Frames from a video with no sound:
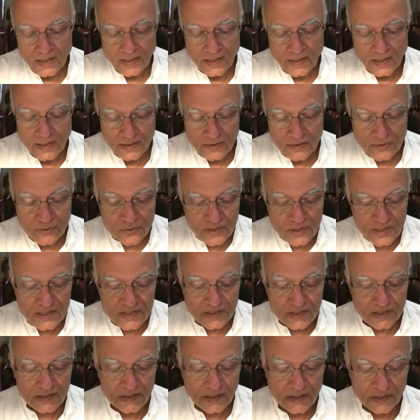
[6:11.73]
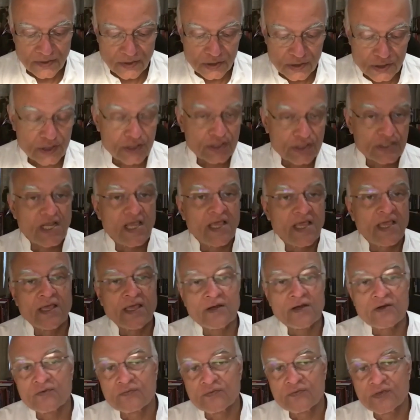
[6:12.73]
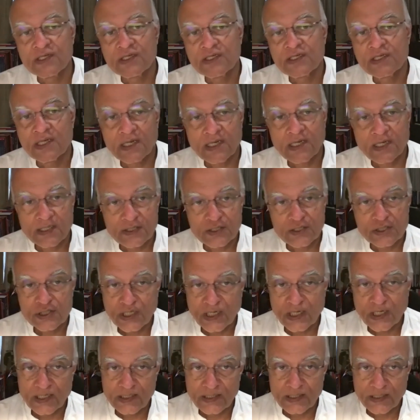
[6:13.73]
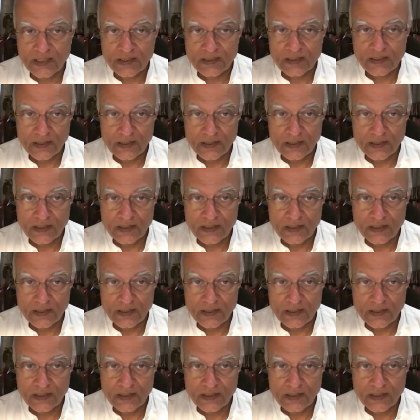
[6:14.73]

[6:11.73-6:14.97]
increasingly the share of India and China